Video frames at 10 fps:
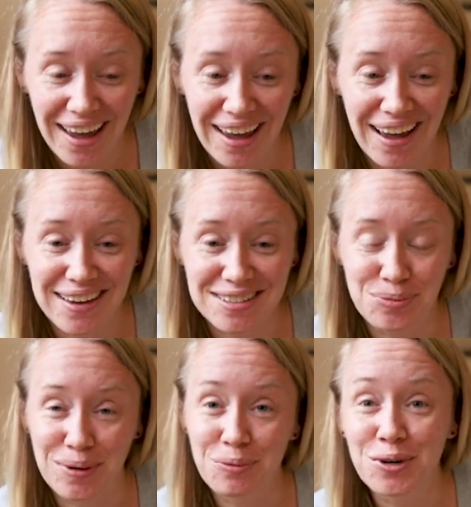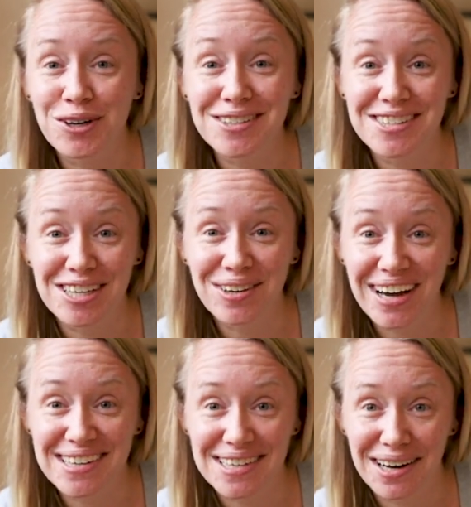and we will see you
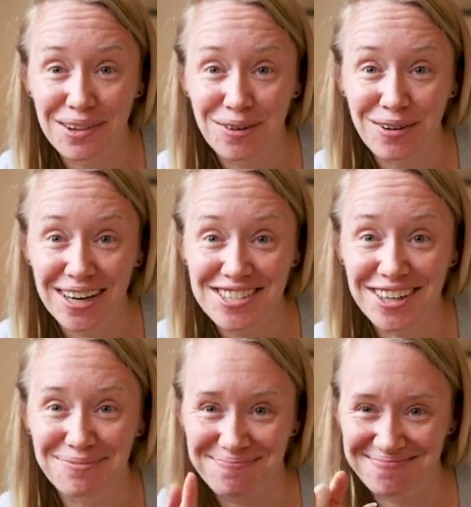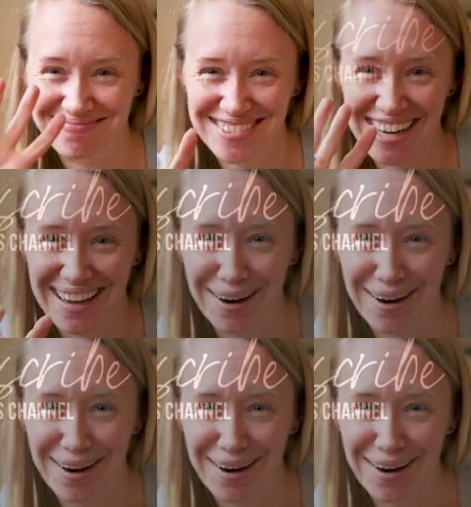guys out on the road next year. Take